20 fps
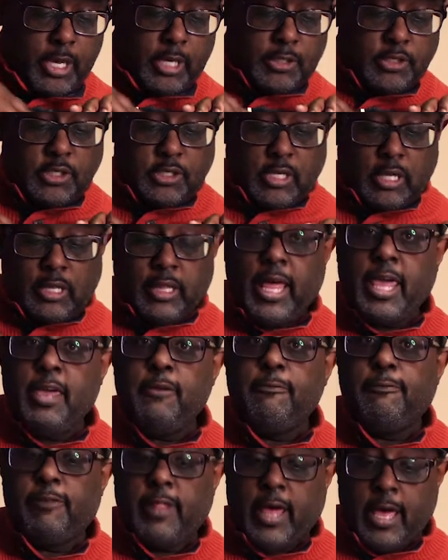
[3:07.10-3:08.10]
it's a lay
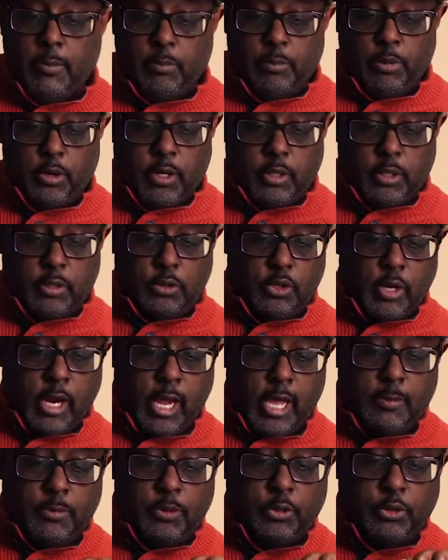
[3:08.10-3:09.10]
flat book, you're
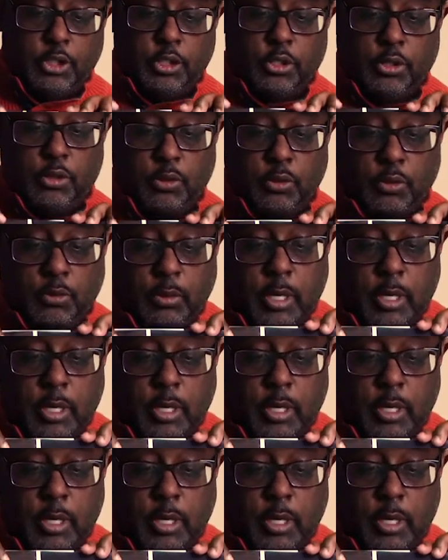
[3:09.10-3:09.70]
able to